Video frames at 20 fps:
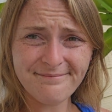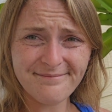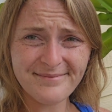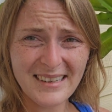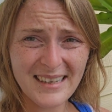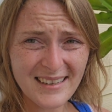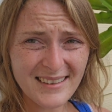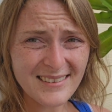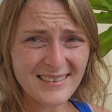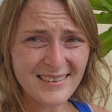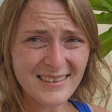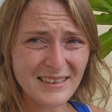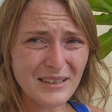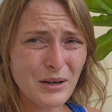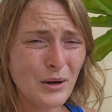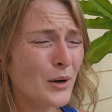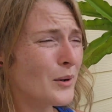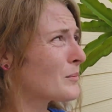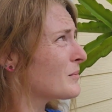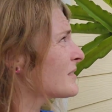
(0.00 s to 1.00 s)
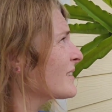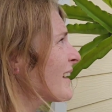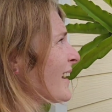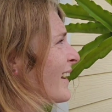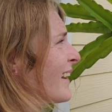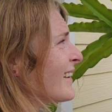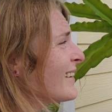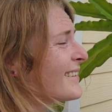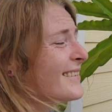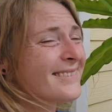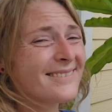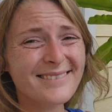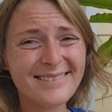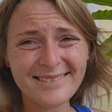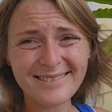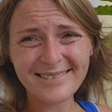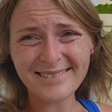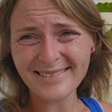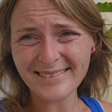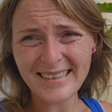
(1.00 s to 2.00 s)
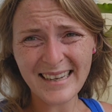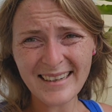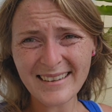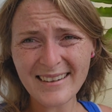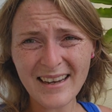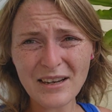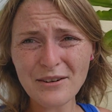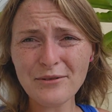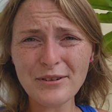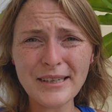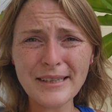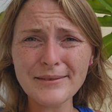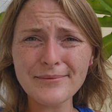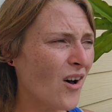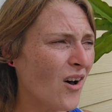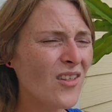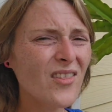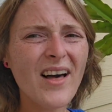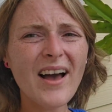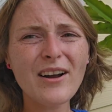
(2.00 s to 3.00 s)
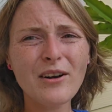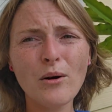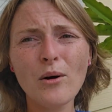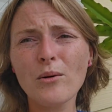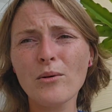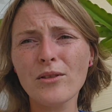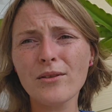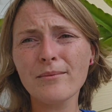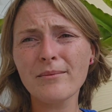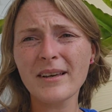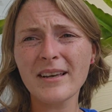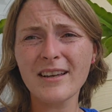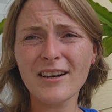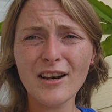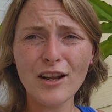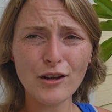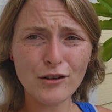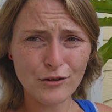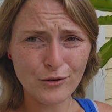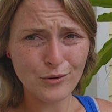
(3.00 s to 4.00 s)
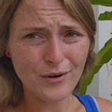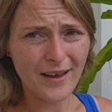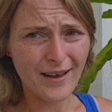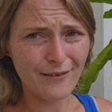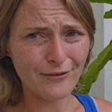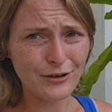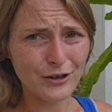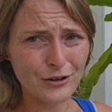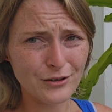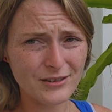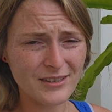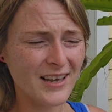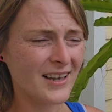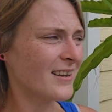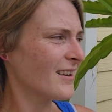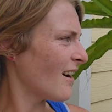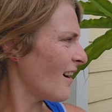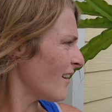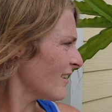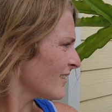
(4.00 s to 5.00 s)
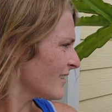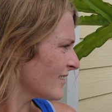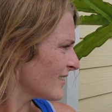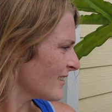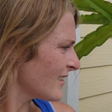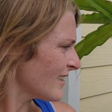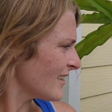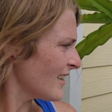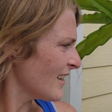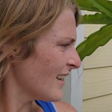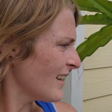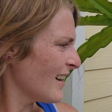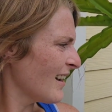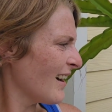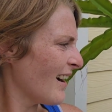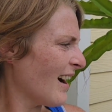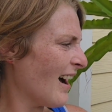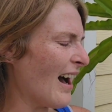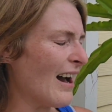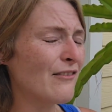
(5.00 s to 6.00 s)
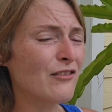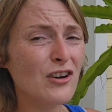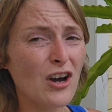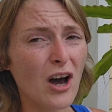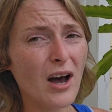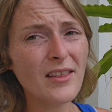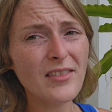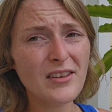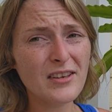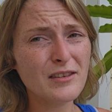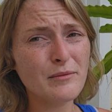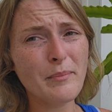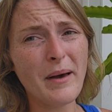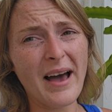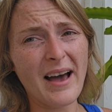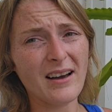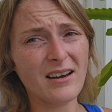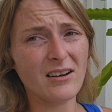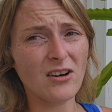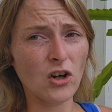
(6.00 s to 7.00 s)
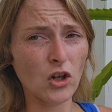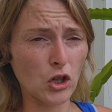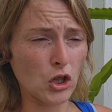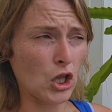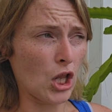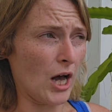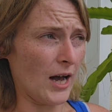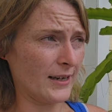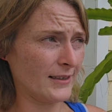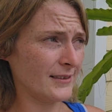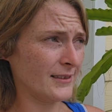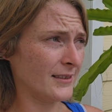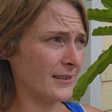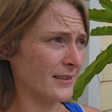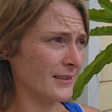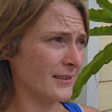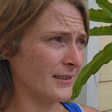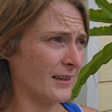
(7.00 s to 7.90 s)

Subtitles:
easily go up to 8-9 feet. All that growth in 2.5 years. And honestly, I've cut this back a lot.